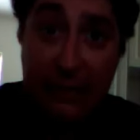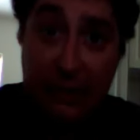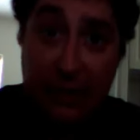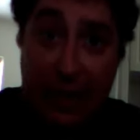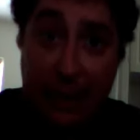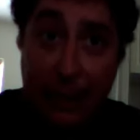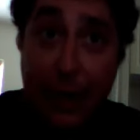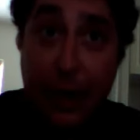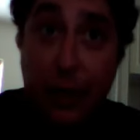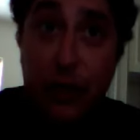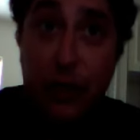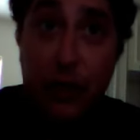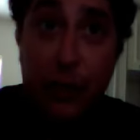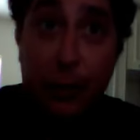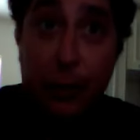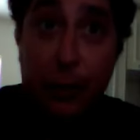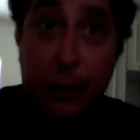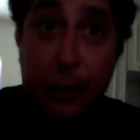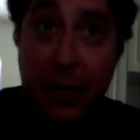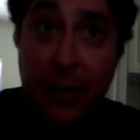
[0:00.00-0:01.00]

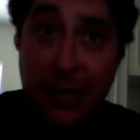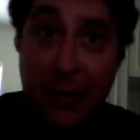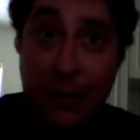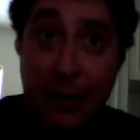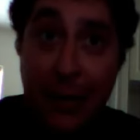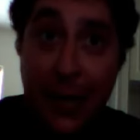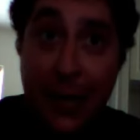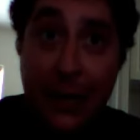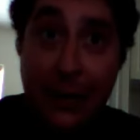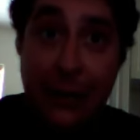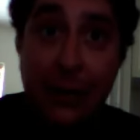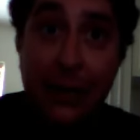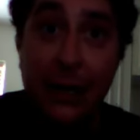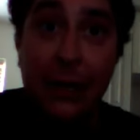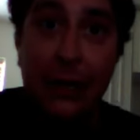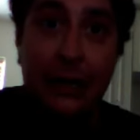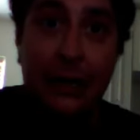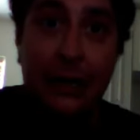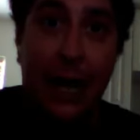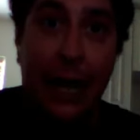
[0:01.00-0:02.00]
immeasurable to me
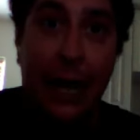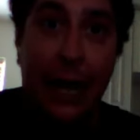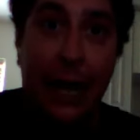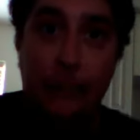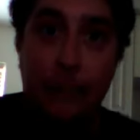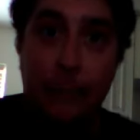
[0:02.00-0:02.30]
that